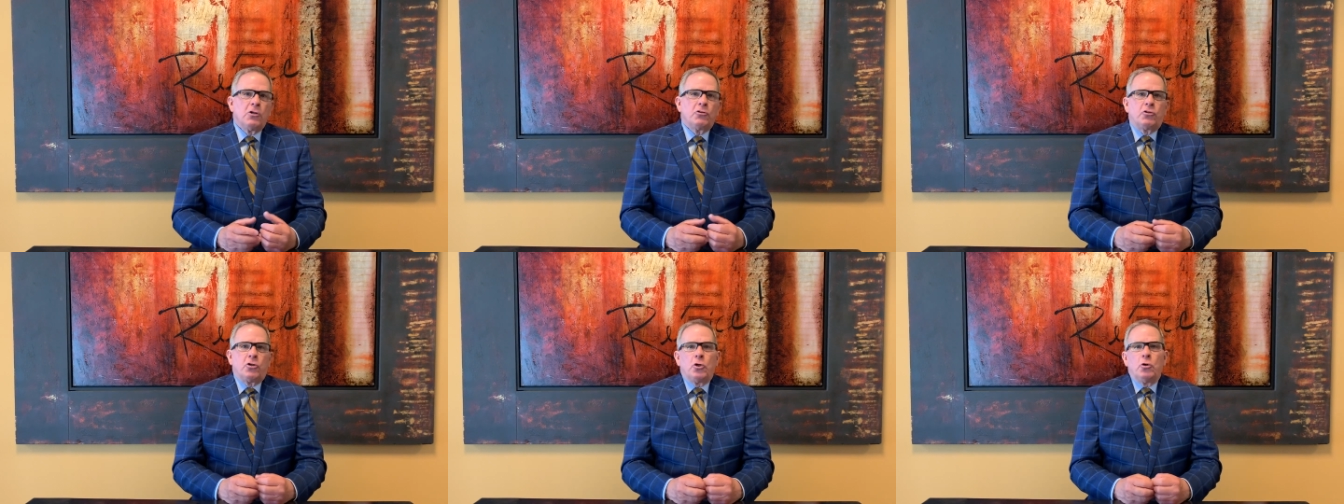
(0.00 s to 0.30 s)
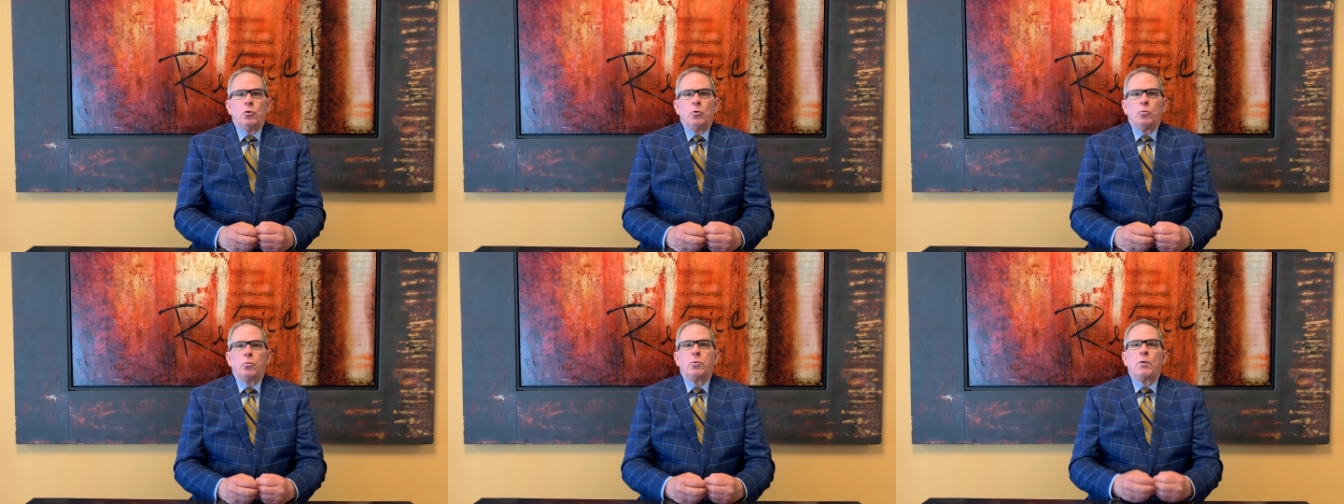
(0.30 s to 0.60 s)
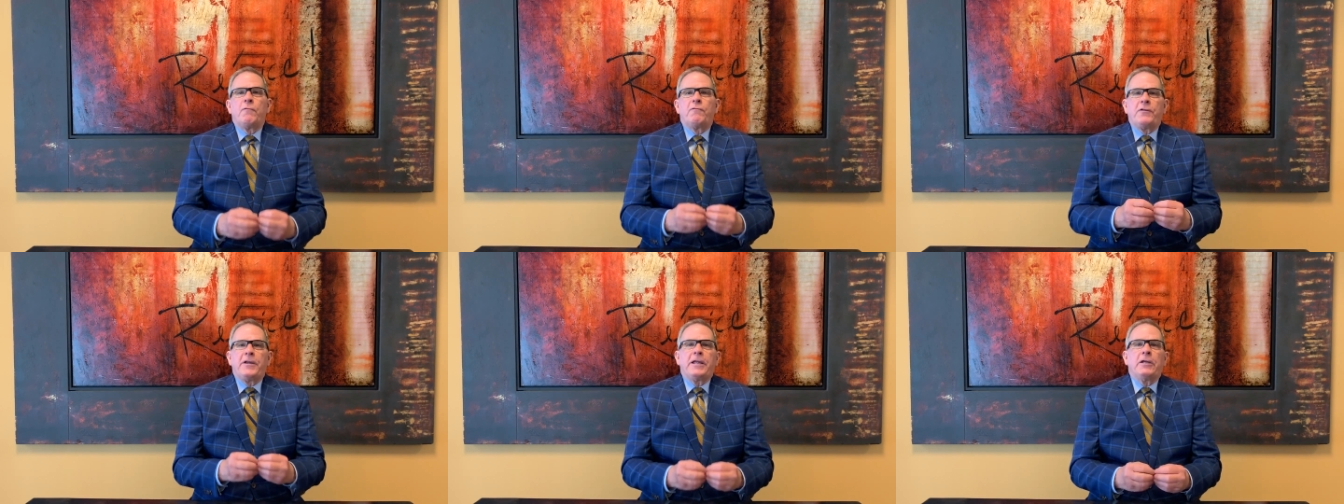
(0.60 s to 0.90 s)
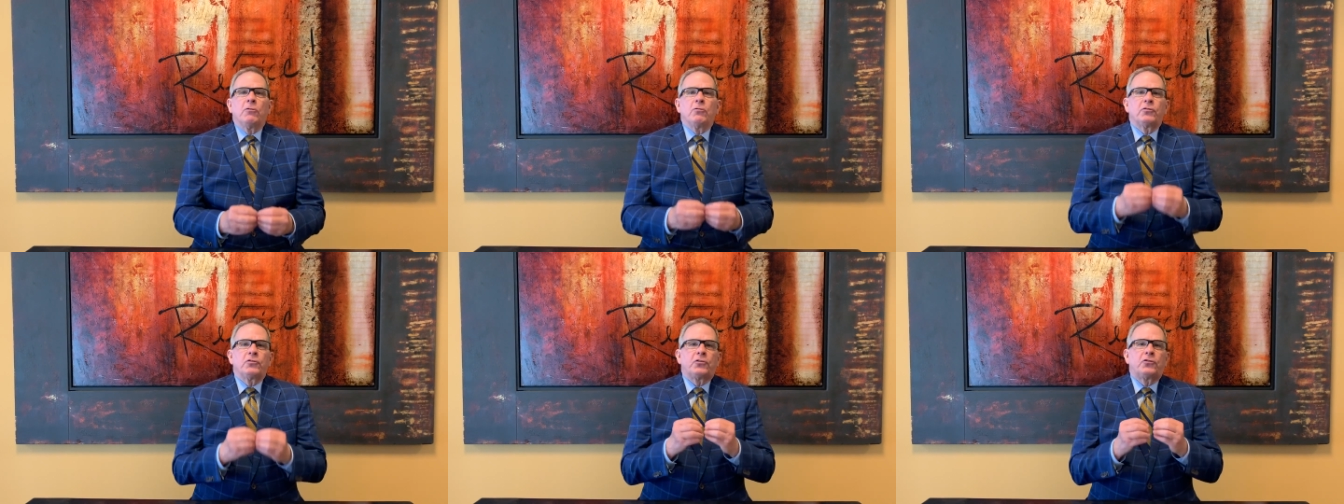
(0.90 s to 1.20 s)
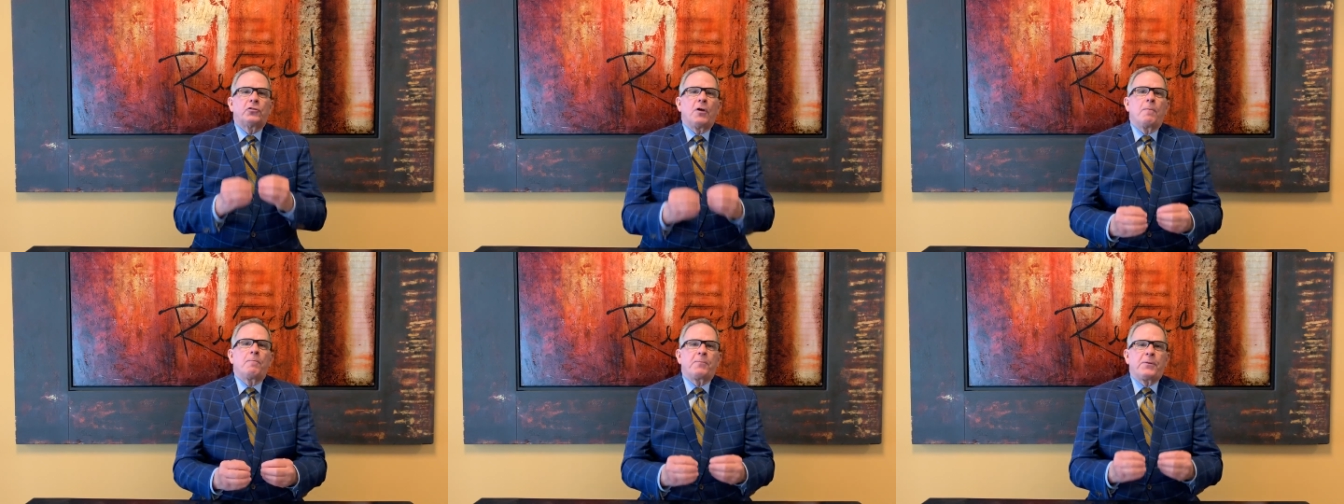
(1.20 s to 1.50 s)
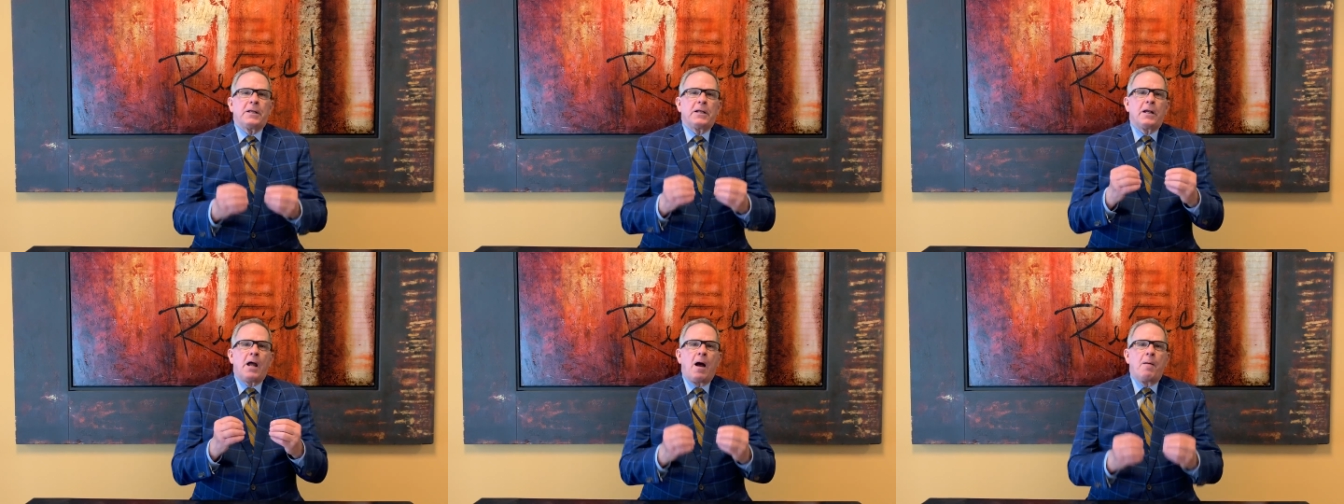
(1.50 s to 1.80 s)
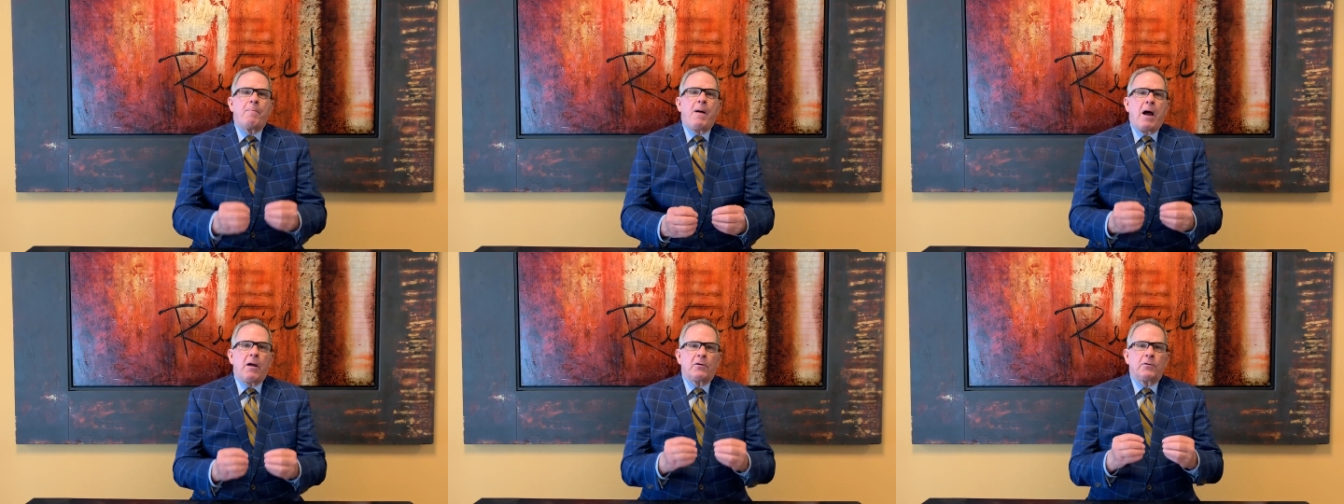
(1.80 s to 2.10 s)
to reveal something
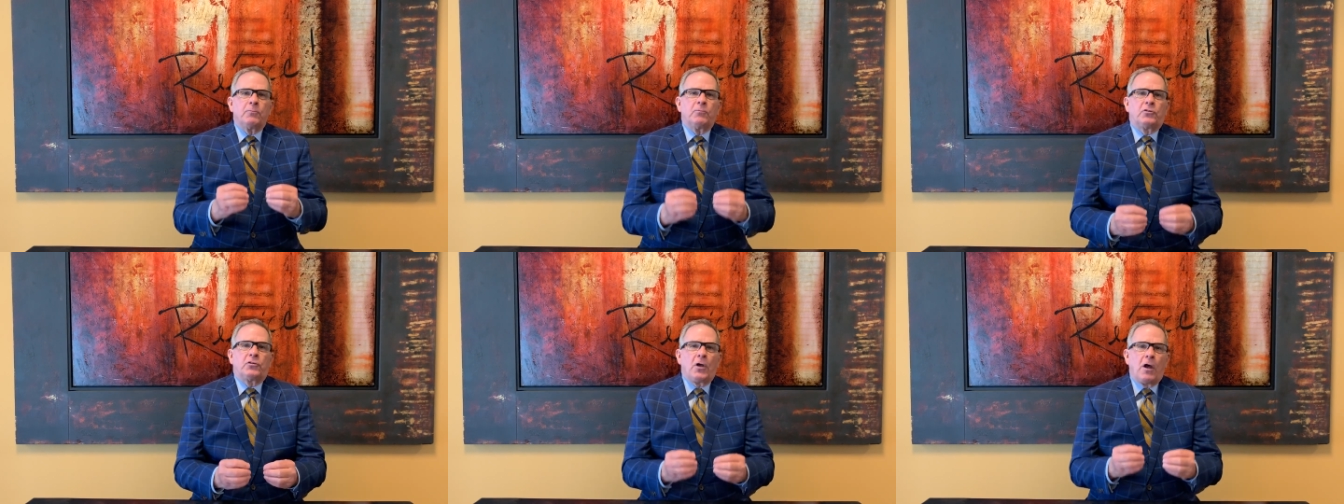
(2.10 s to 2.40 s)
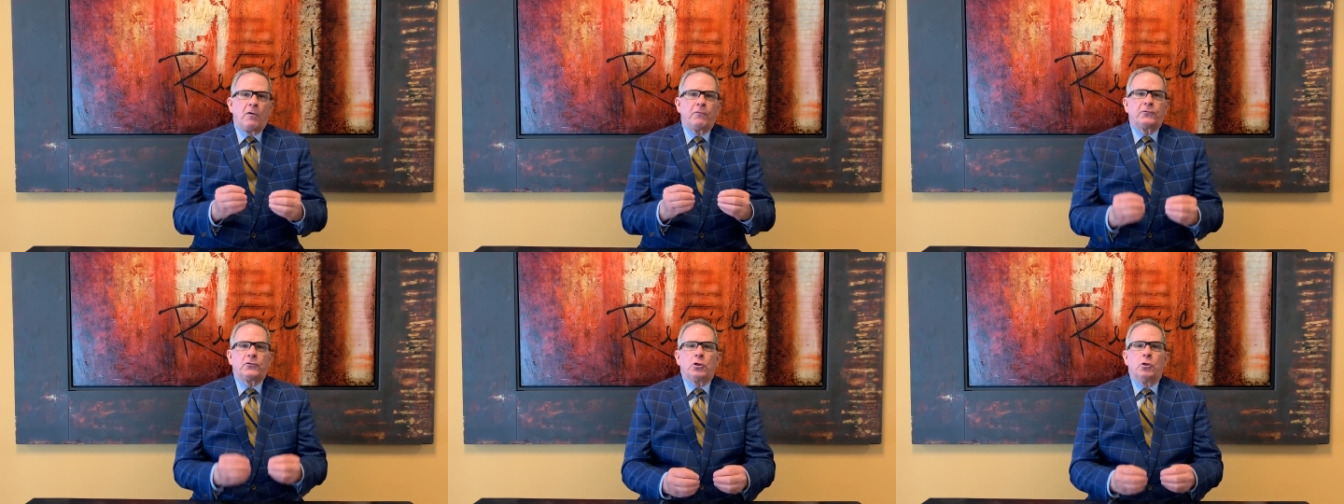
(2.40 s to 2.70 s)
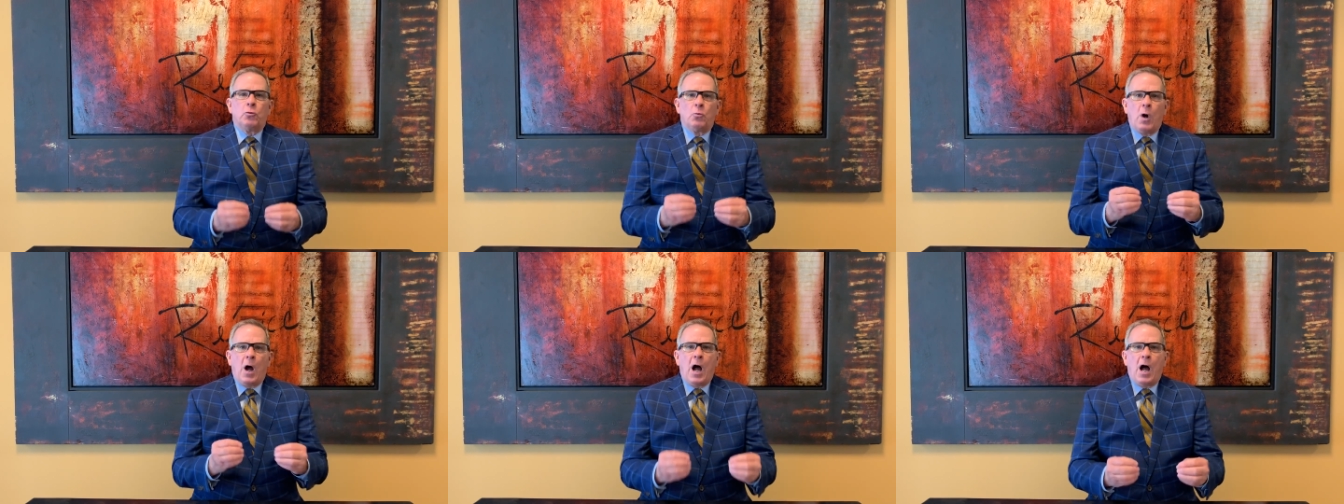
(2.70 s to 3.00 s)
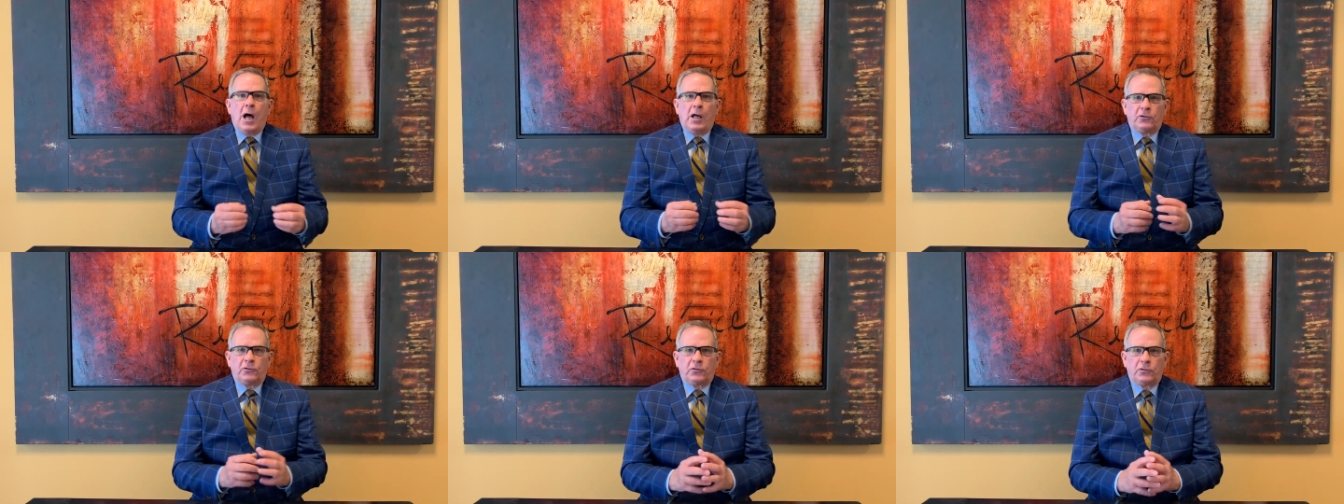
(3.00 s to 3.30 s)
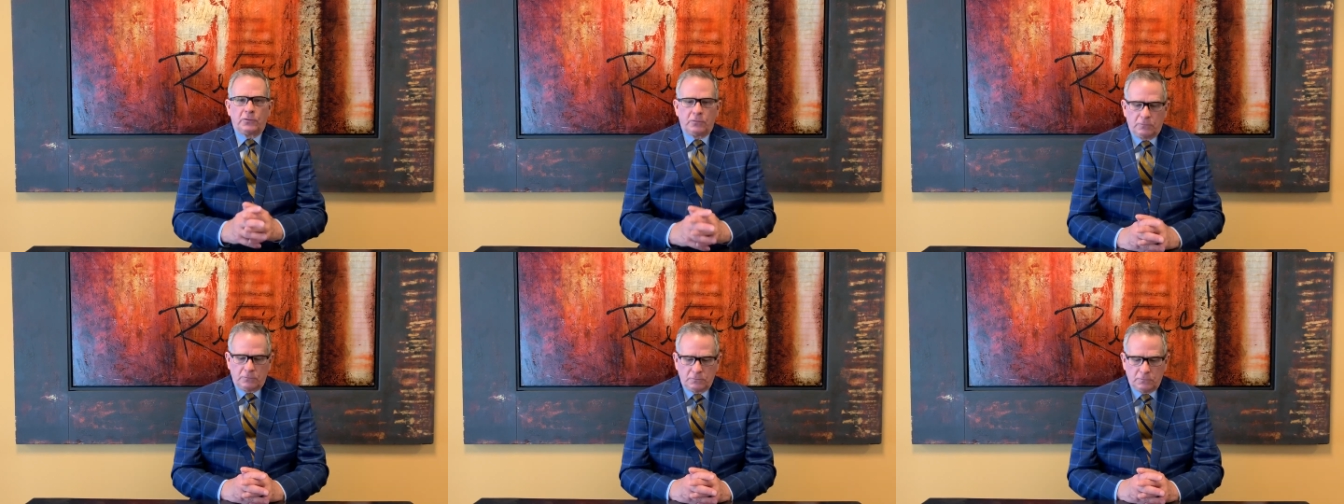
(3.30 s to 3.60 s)
about himself to us.